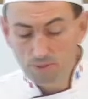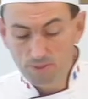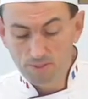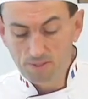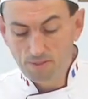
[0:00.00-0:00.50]

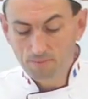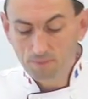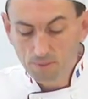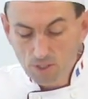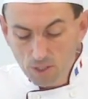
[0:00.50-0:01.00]
first.
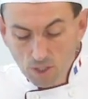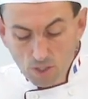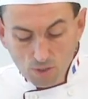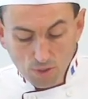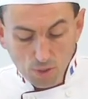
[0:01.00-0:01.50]

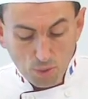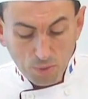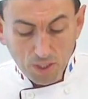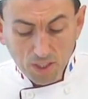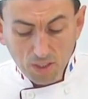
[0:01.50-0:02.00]
So you
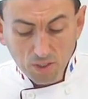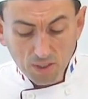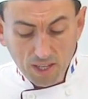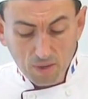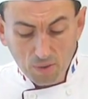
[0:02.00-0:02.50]
will cut the
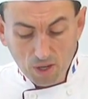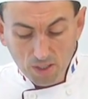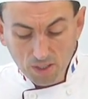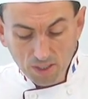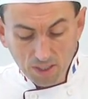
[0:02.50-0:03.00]

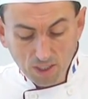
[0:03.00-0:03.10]
carrot